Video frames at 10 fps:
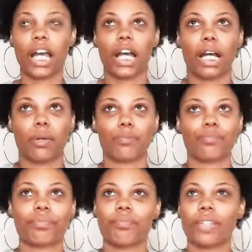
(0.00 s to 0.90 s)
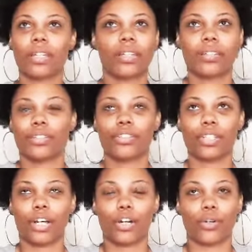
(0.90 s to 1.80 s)
Um, you
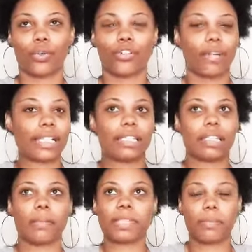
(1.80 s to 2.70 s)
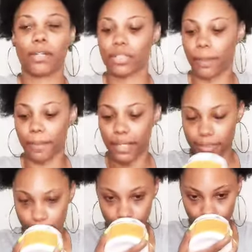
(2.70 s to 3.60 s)
know, great slip, smells
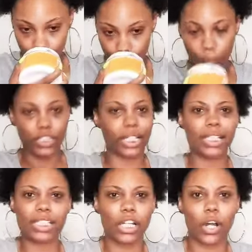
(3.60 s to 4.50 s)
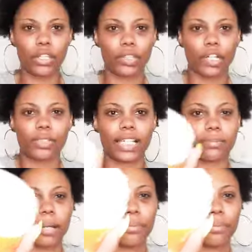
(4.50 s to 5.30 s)
amazing, which I listed all of those as my